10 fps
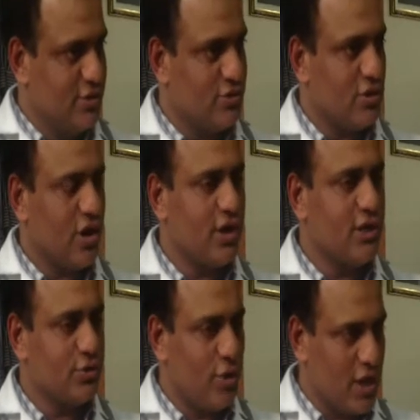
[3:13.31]
So
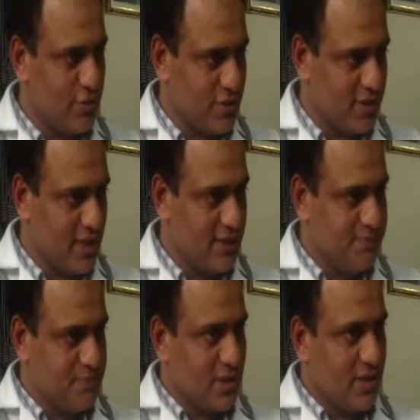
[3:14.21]
according to
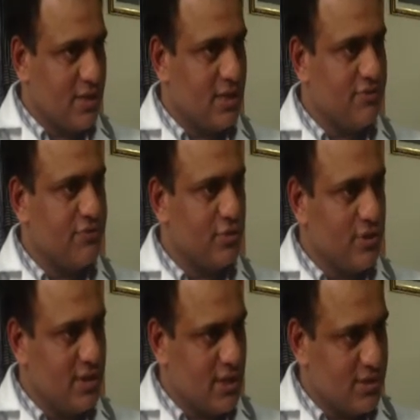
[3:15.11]
Ayurveda, if
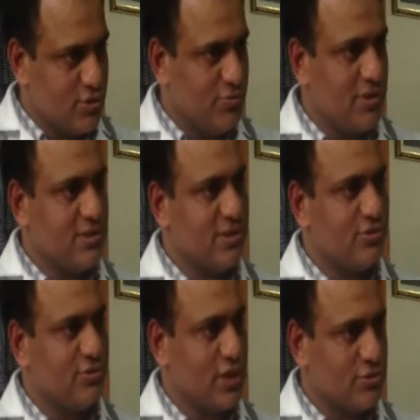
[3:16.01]
you indulge too much
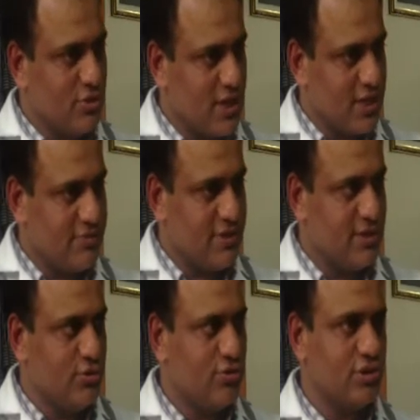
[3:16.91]
into sexual
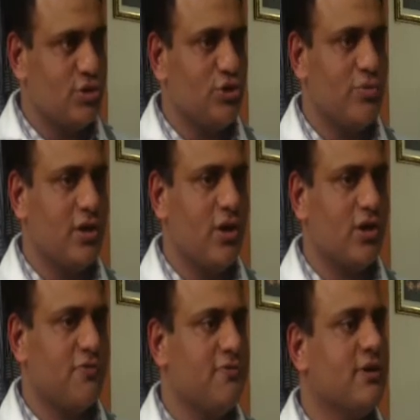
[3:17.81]
activity, you consume a
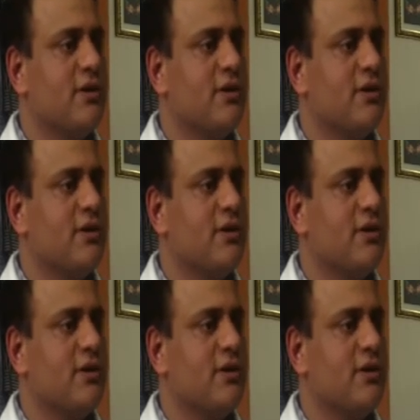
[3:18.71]
lot of